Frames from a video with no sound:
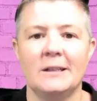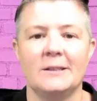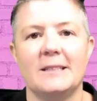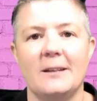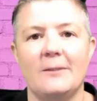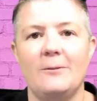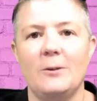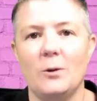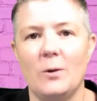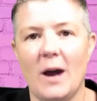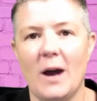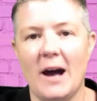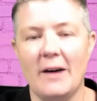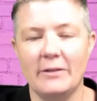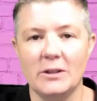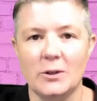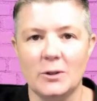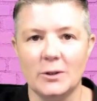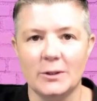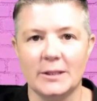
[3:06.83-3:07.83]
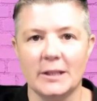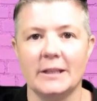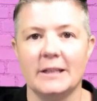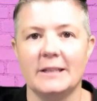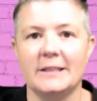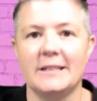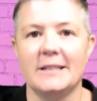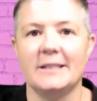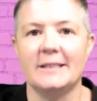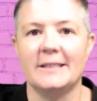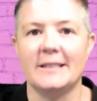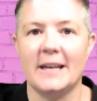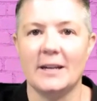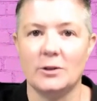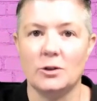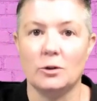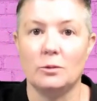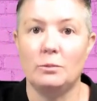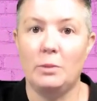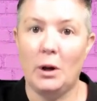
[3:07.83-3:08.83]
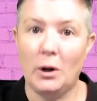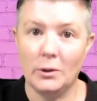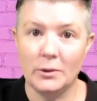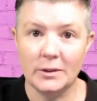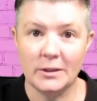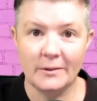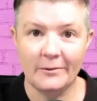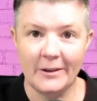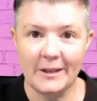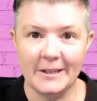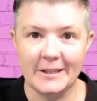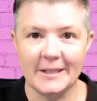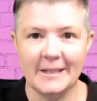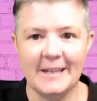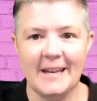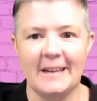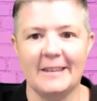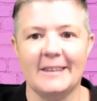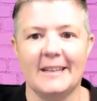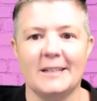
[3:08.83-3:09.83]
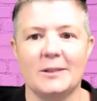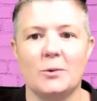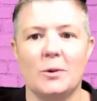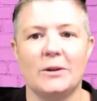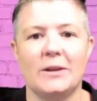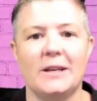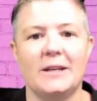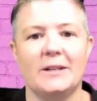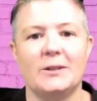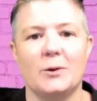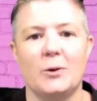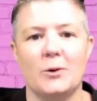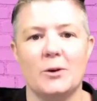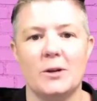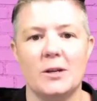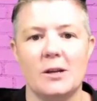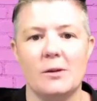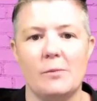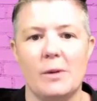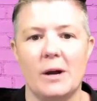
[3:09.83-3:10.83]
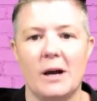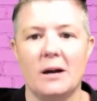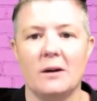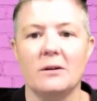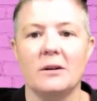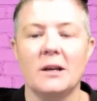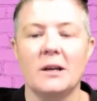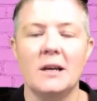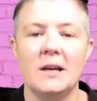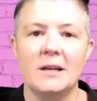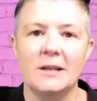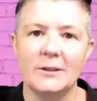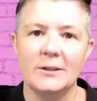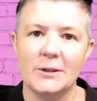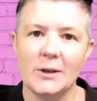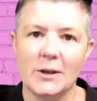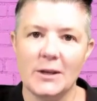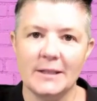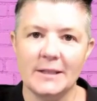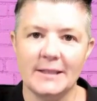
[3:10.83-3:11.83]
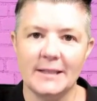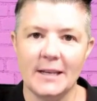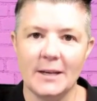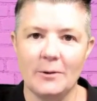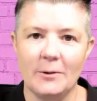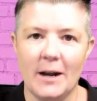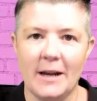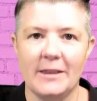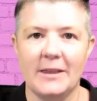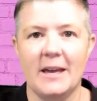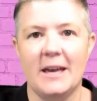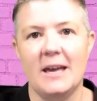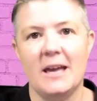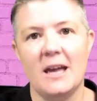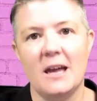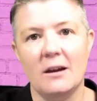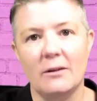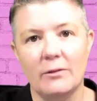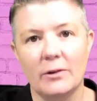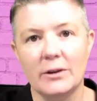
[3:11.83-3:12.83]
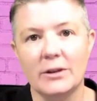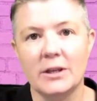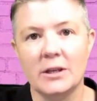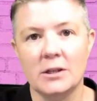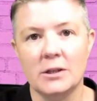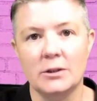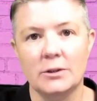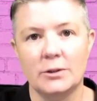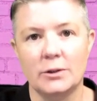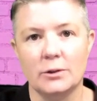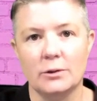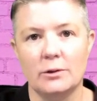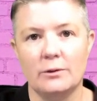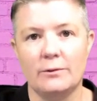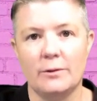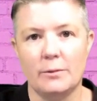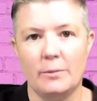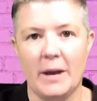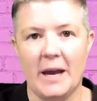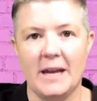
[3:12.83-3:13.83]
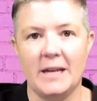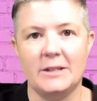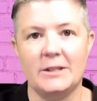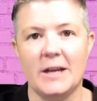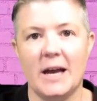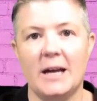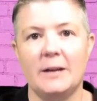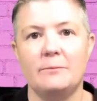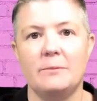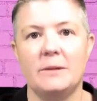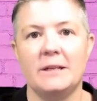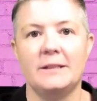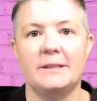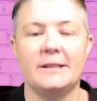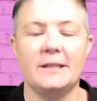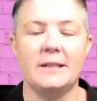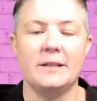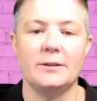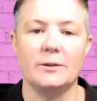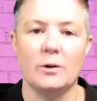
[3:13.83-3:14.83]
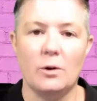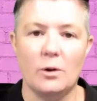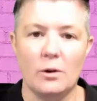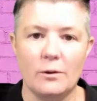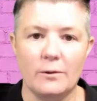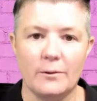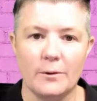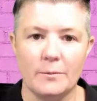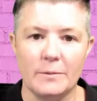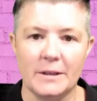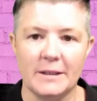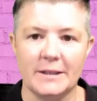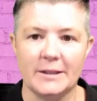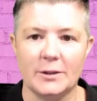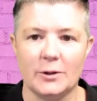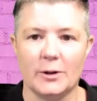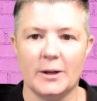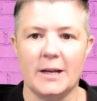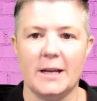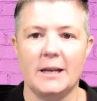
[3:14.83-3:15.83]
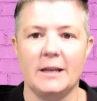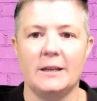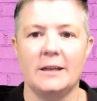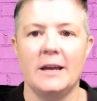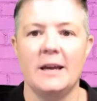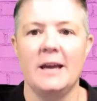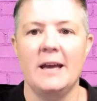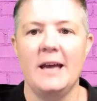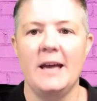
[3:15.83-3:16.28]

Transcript: If you haven't used the LinkedIn schedule post feature yet, that's what they're talking about. So you can see right there, everything you do for page admins is all from this screen.